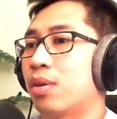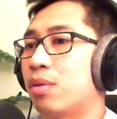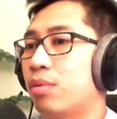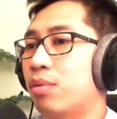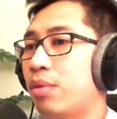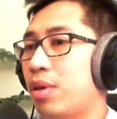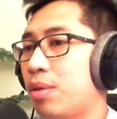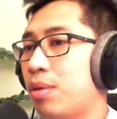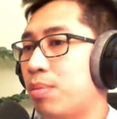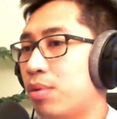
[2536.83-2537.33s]

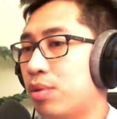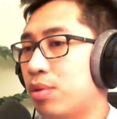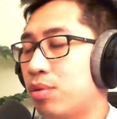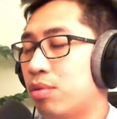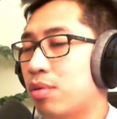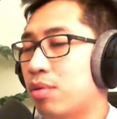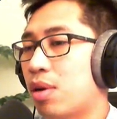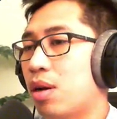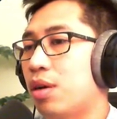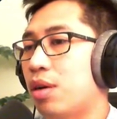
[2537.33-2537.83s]
we're able to
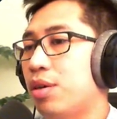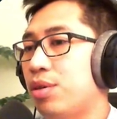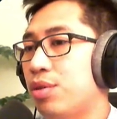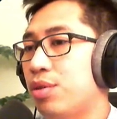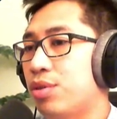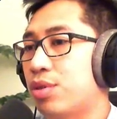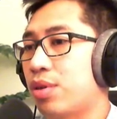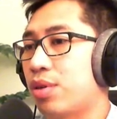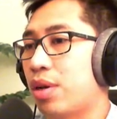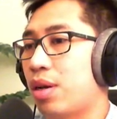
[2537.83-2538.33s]
log a
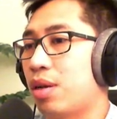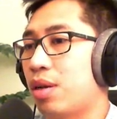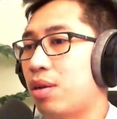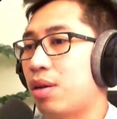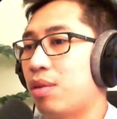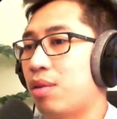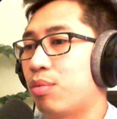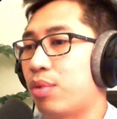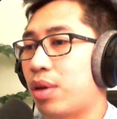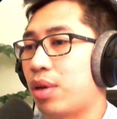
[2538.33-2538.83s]
user in,
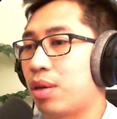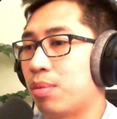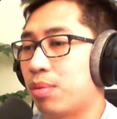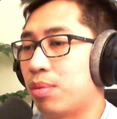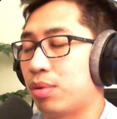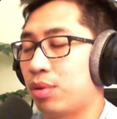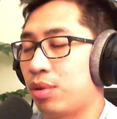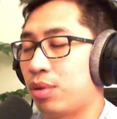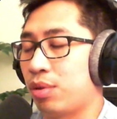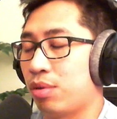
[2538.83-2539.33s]
and we're able
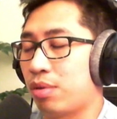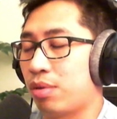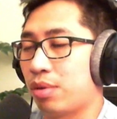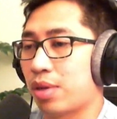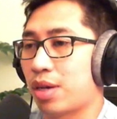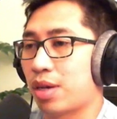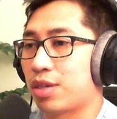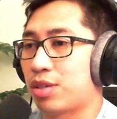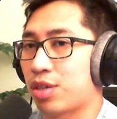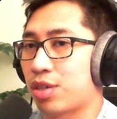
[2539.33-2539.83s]
to
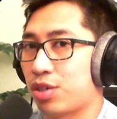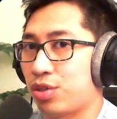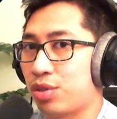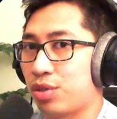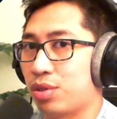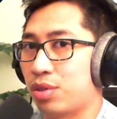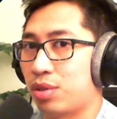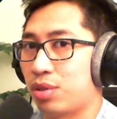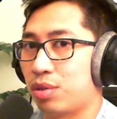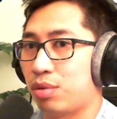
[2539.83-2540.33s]
utilize
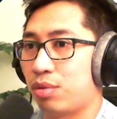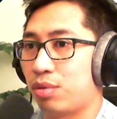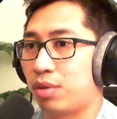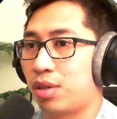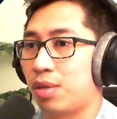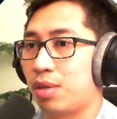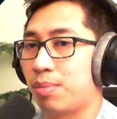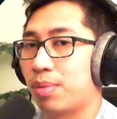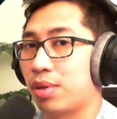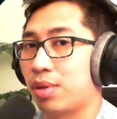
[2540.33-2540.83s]
sessions to
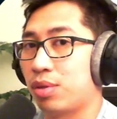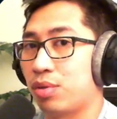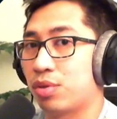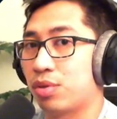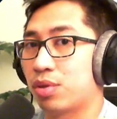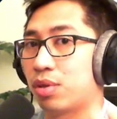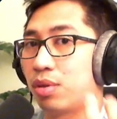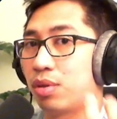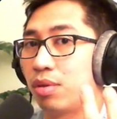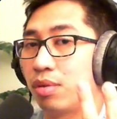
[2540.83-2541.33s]
keep a
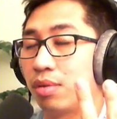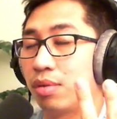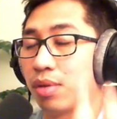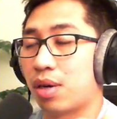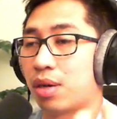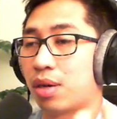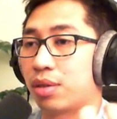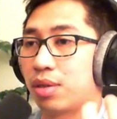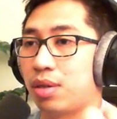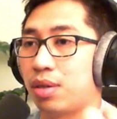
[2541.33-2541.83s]
user
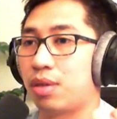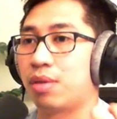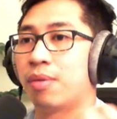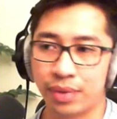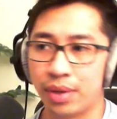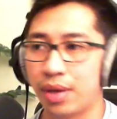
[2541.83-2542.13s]
logged in.